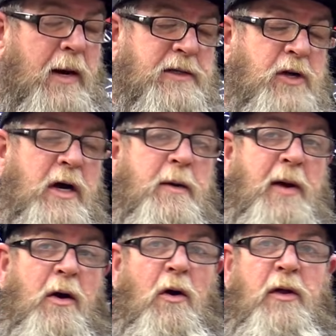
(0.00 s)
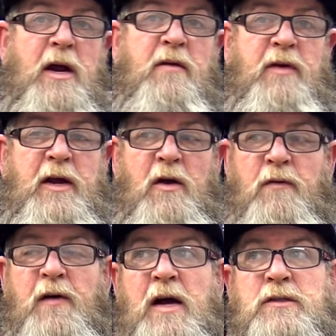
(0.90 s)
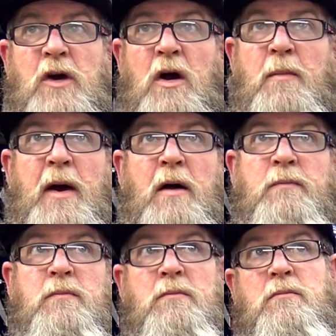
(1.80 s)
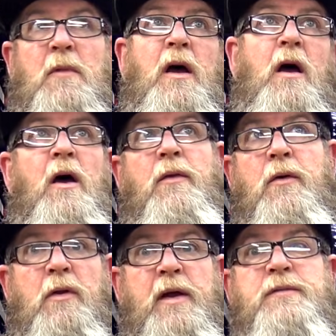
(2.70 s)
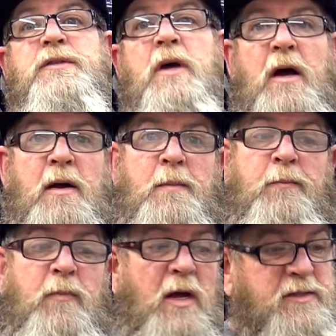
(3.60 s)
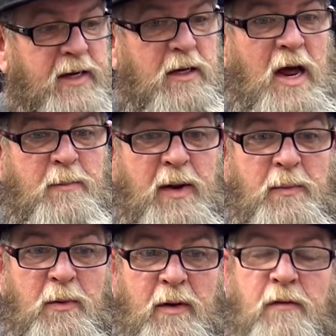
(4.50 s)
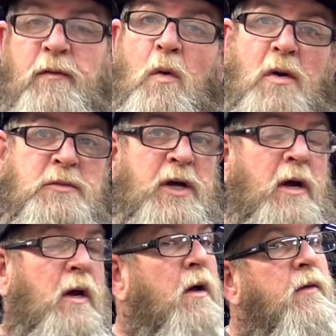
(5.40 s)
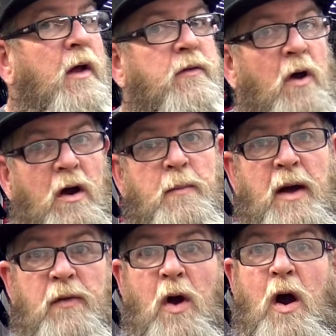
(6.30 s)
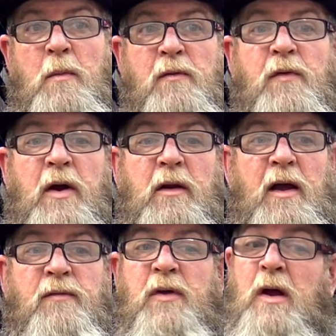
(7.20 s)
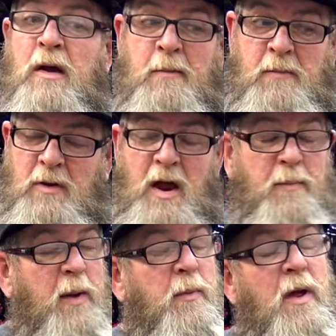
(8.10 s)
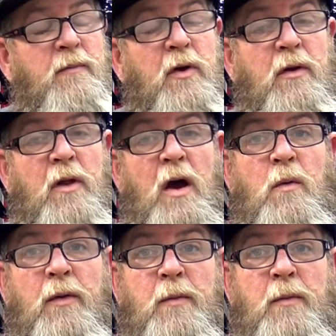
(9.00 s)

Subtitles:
what I was talking about earlier in the video. If I talk about other lifts, I see a lot of people in the forums that talk about the Harbor Freight lift. A lot of people have good luck with